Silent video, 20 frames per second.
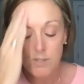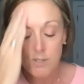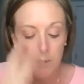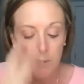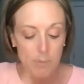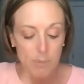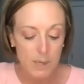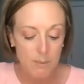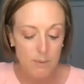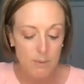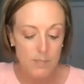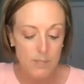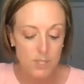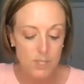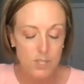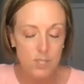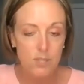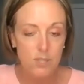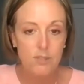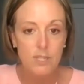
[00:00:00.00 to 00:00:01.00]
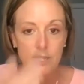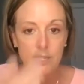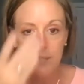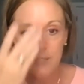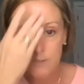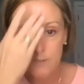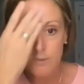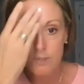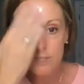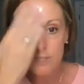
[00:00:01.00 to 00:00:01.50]
You're probably just using
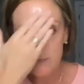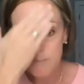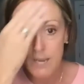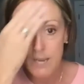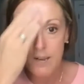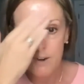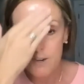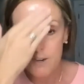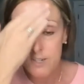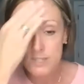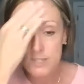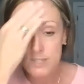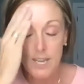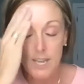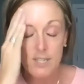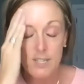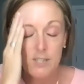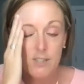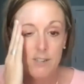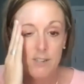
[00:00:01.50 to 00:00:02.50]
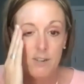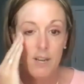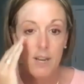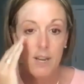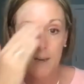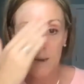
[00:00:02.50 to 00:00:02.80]
liquids and powders, and your